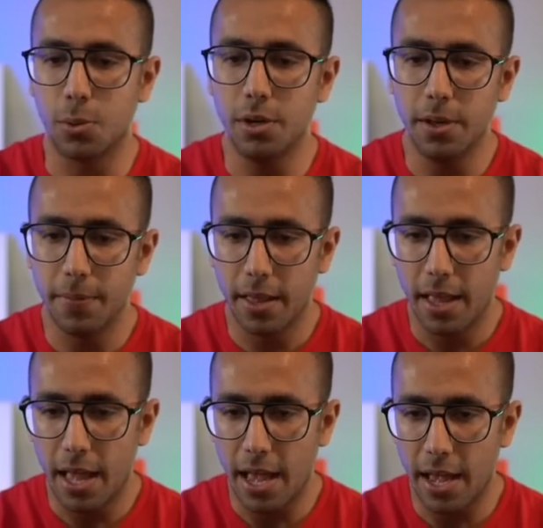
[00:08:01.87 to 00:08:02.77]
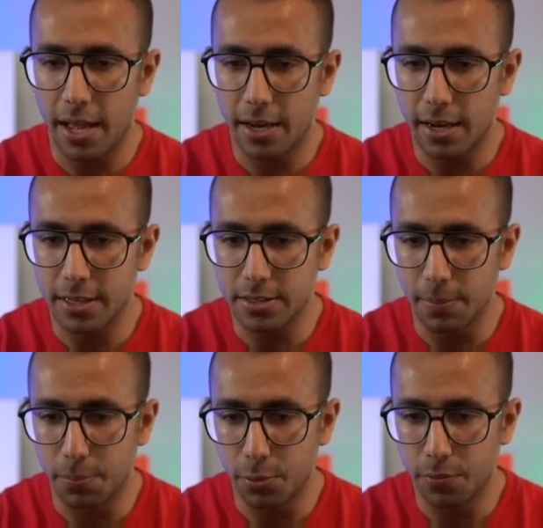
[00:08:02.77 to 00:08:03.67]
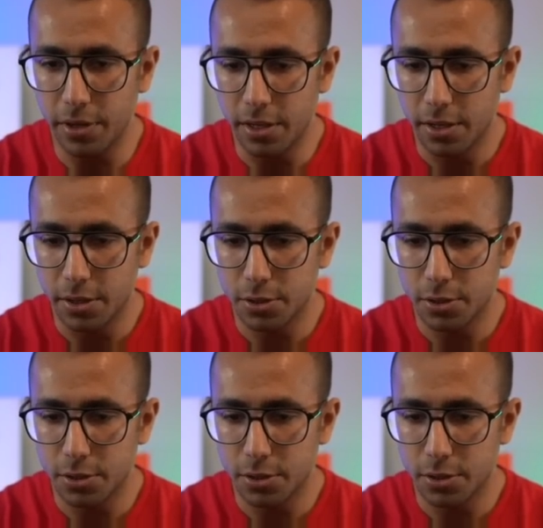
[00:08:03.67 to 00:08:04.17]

code and let's improve it.